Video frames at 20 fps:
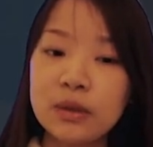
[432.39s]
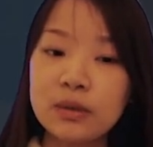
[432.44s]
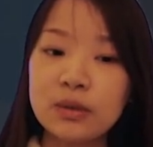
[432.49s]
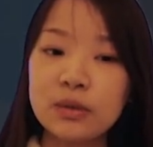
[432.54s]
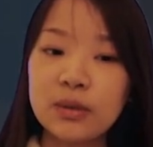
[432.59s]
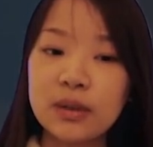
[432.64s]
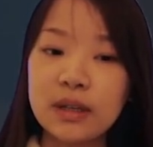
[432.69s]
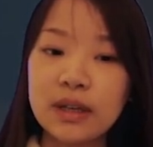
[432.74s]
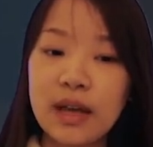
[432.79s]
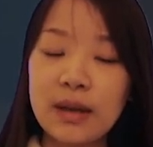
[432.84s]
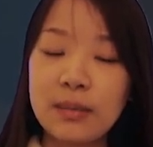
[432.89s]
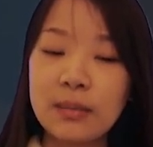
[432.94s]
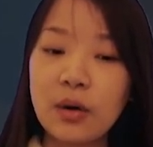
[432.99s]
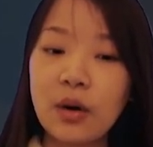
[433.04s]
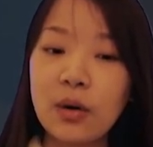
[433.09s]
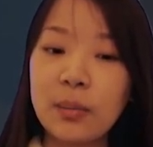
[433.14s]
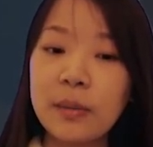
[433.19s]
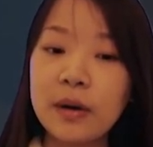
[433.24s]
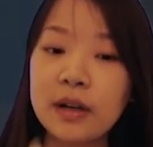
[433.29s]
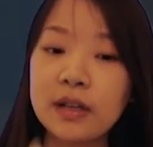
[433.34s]
to gain
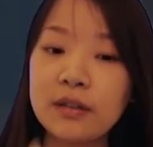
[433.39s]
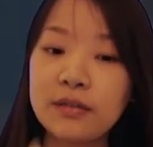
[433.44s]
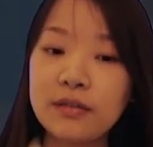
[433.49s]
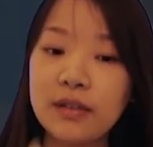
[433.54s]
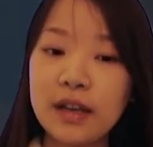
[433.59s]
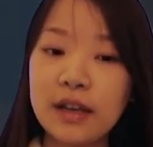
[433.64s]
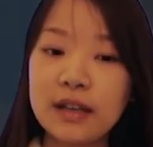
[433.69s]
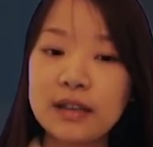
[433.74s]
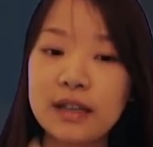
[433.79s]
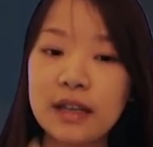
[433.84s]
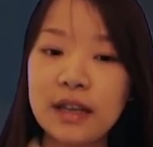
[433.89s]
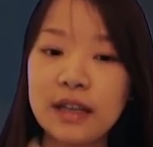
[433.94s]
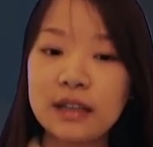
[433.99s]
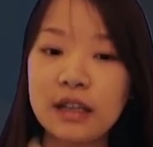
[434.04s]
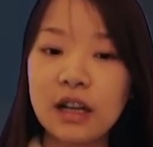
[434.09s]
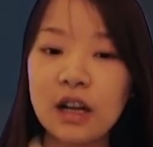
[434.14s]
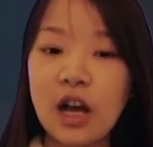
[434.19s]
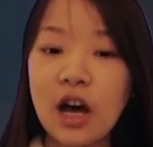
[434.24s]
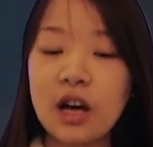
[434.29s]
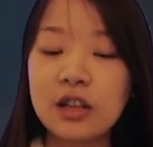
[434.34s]
more benefit in
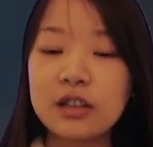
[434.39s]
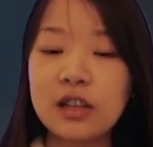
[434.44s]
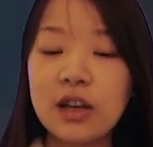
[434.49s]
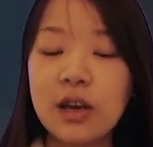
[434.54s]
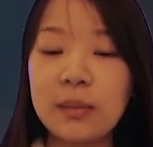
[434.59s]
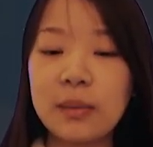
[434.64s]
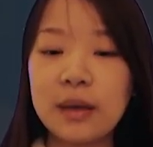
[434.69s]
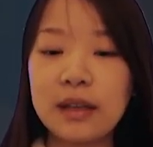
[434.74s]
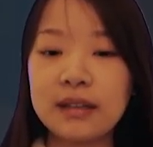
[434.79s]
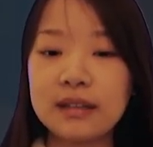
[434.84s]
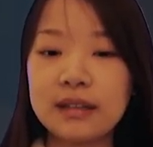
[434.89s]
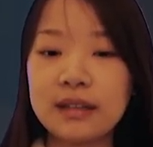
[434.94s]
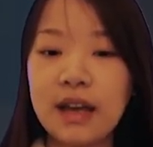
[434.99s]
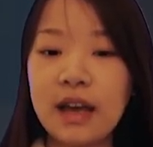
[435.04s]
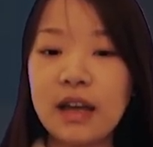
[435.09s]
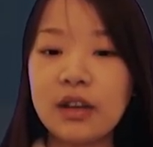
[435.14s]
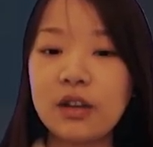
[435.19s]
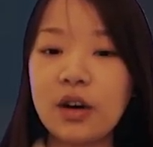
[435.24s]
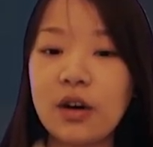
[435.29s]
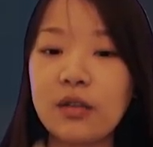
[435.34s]
the long term
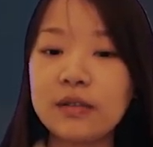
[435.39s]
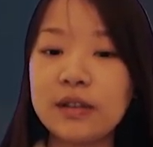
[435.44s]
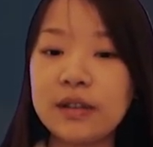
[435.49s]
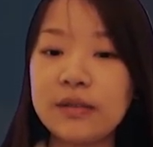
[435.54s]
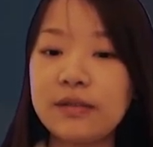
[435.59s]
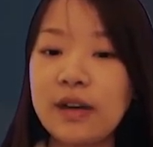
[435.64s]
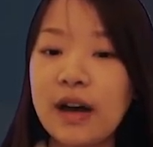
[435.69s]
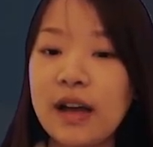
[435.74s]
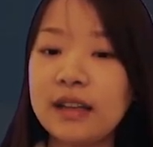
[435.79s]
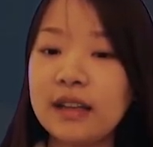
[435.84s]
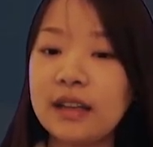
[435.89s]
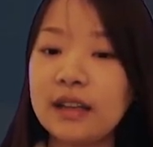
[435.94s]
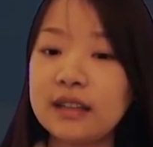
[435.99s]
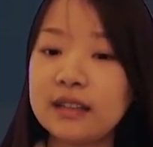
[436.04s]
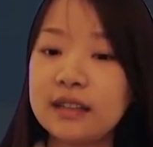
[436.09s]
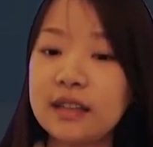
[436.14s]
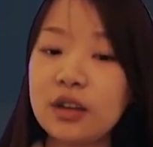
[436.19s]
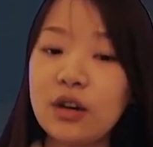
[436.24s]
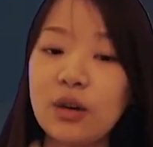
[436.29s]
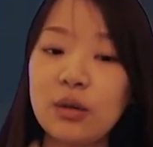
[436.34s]
instead of defining a
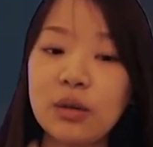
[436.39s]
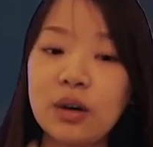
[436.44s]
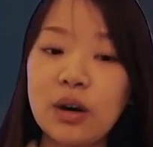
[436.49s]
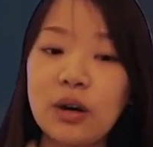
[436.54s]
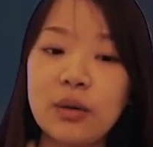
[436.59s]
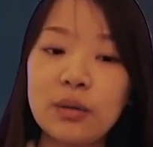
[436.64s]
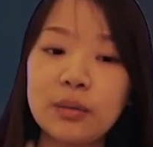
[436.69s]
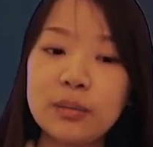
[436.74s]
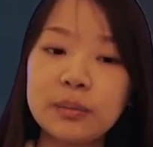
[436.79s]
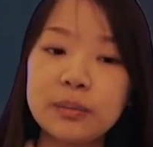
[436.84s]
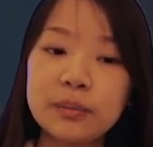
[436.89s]
single goal.